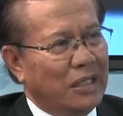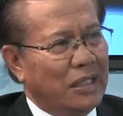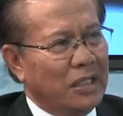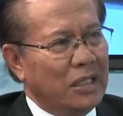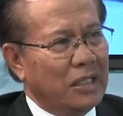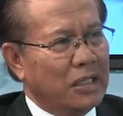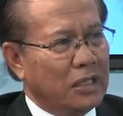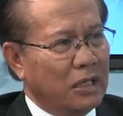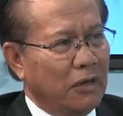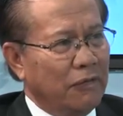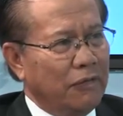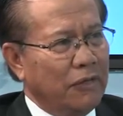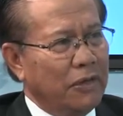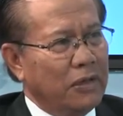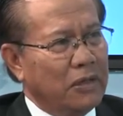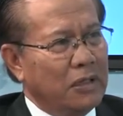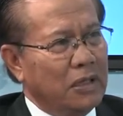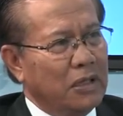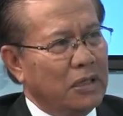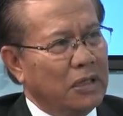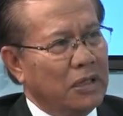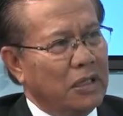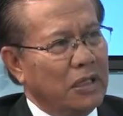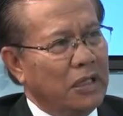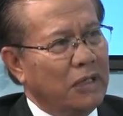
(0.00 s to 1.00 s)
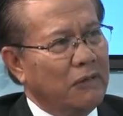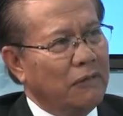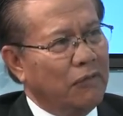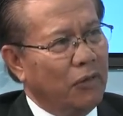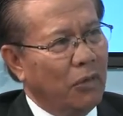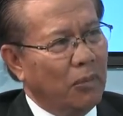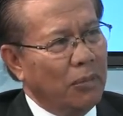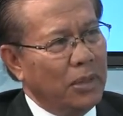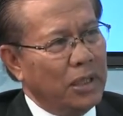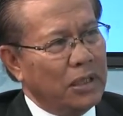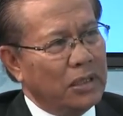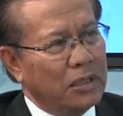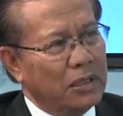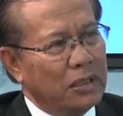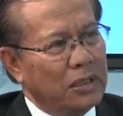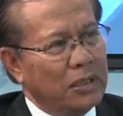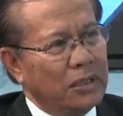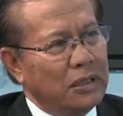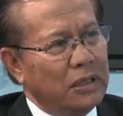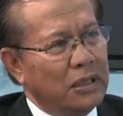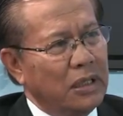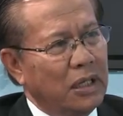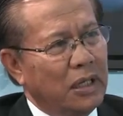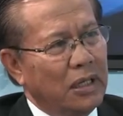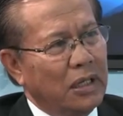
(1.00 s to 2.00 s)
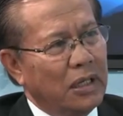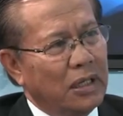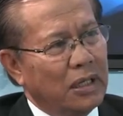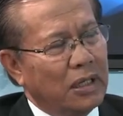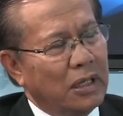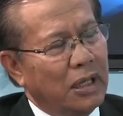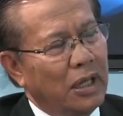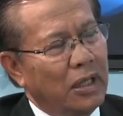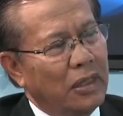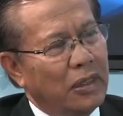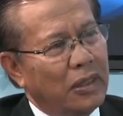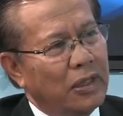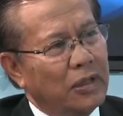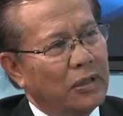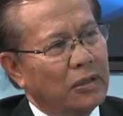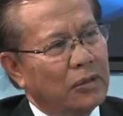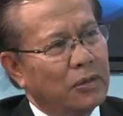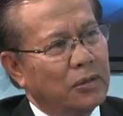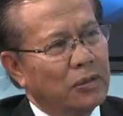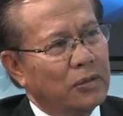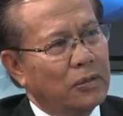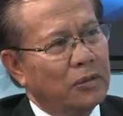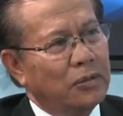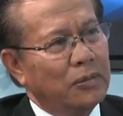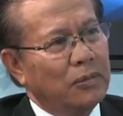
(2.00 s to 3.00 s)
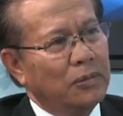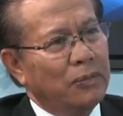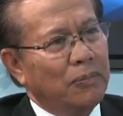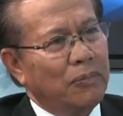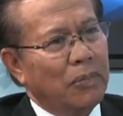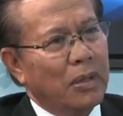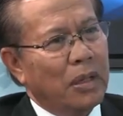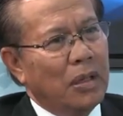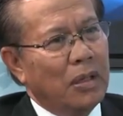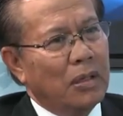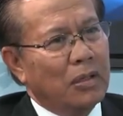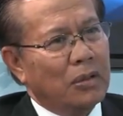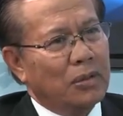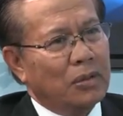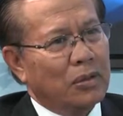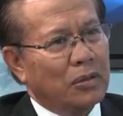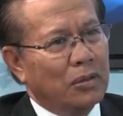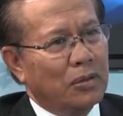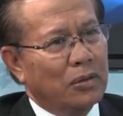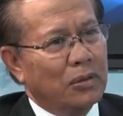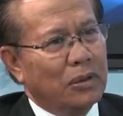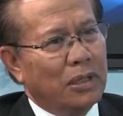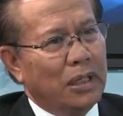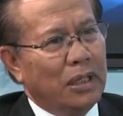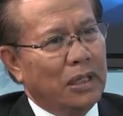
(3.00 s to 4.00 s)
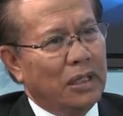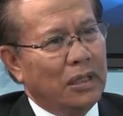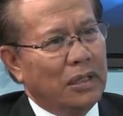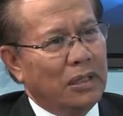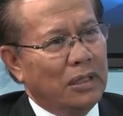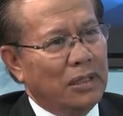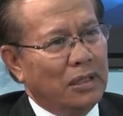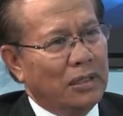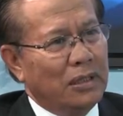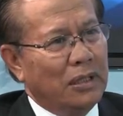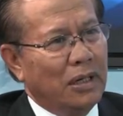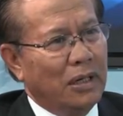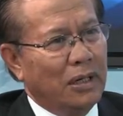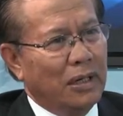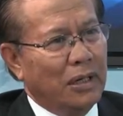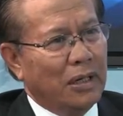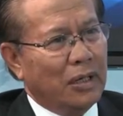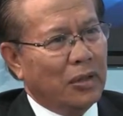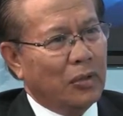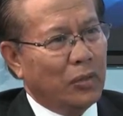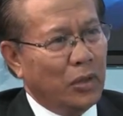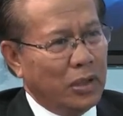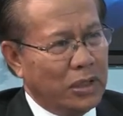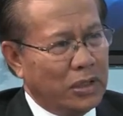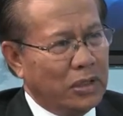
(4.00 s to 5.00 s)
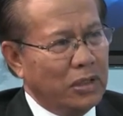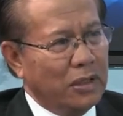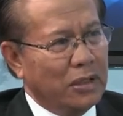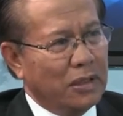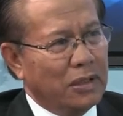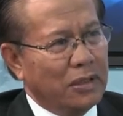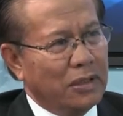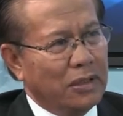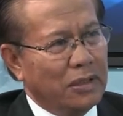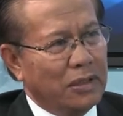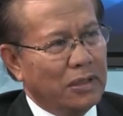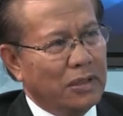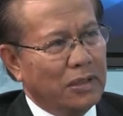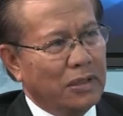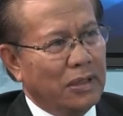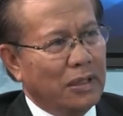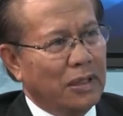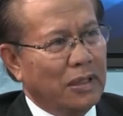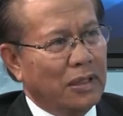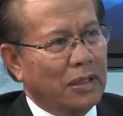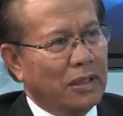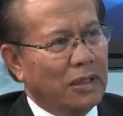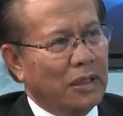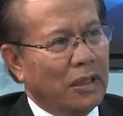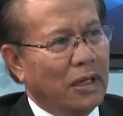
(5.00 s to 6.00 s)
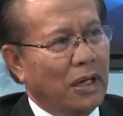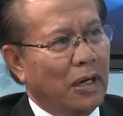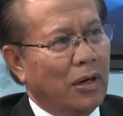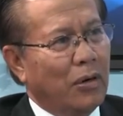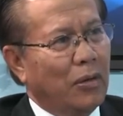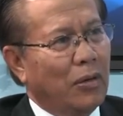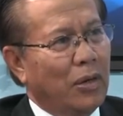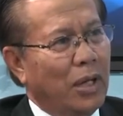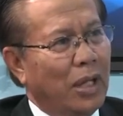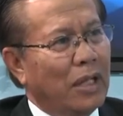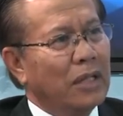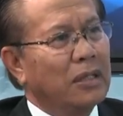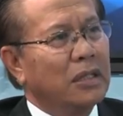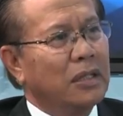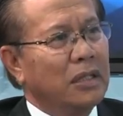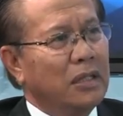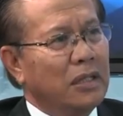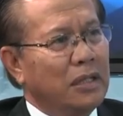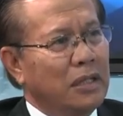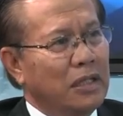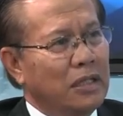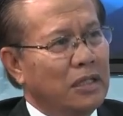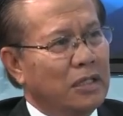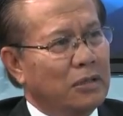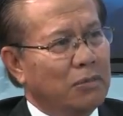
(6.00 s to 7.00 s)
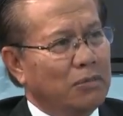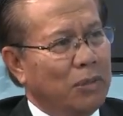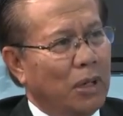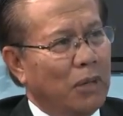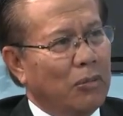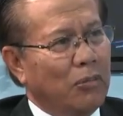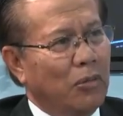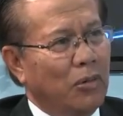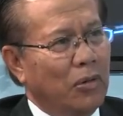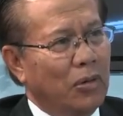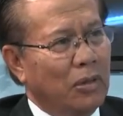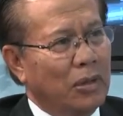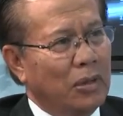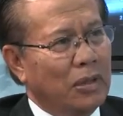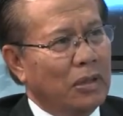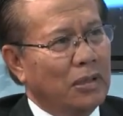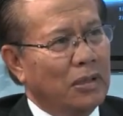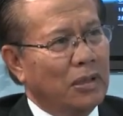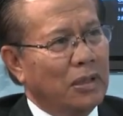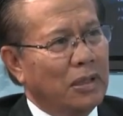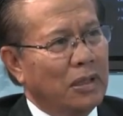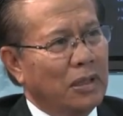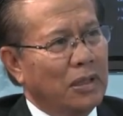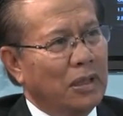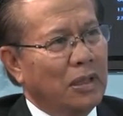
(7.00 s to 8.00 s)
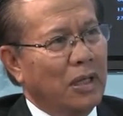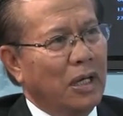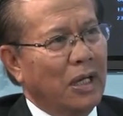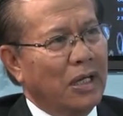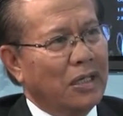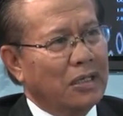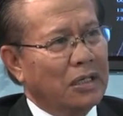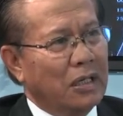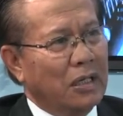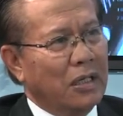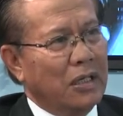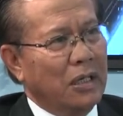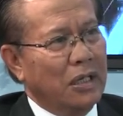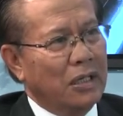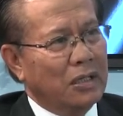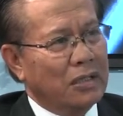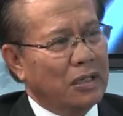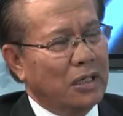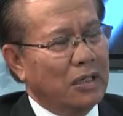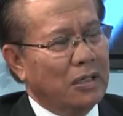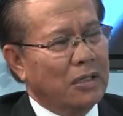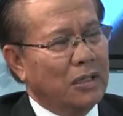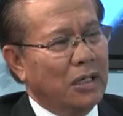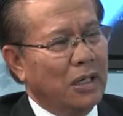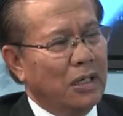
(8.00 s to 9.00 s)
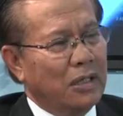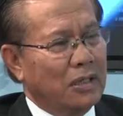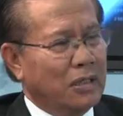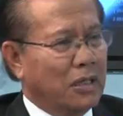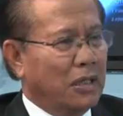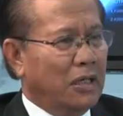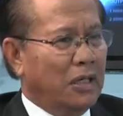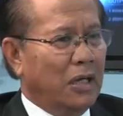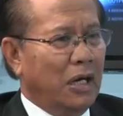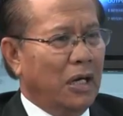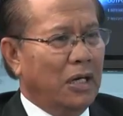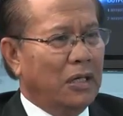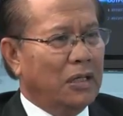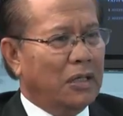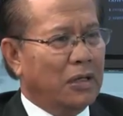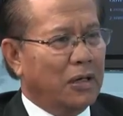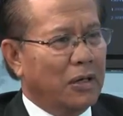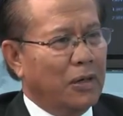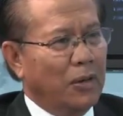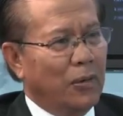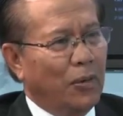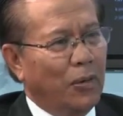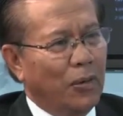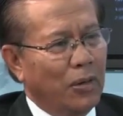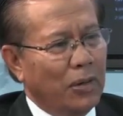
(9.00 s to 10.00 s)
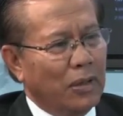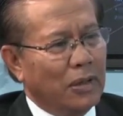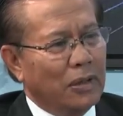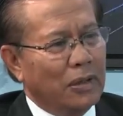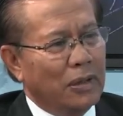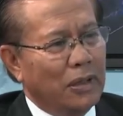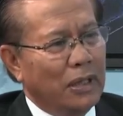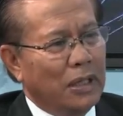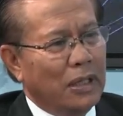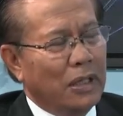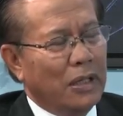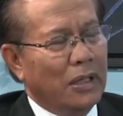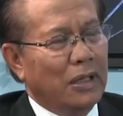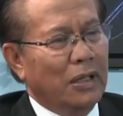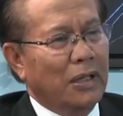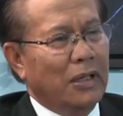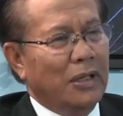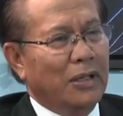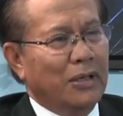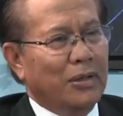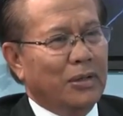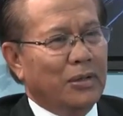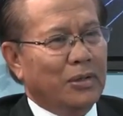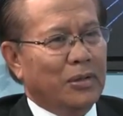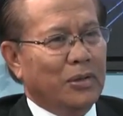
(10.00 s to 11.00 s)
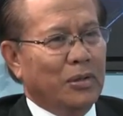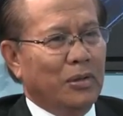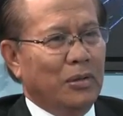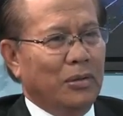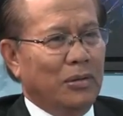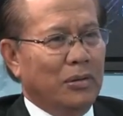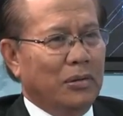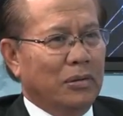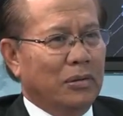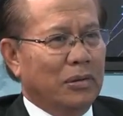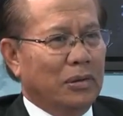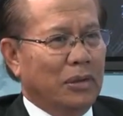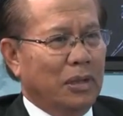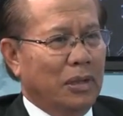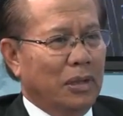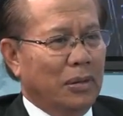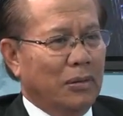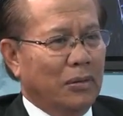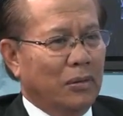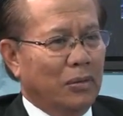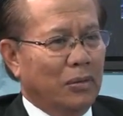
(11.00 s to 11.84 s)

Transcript: insufficient information getting through. So they question uh, how healthy is palm oil That's as, thing, a, yeah. as, a, as a dietary oil. Mm -hmm. So the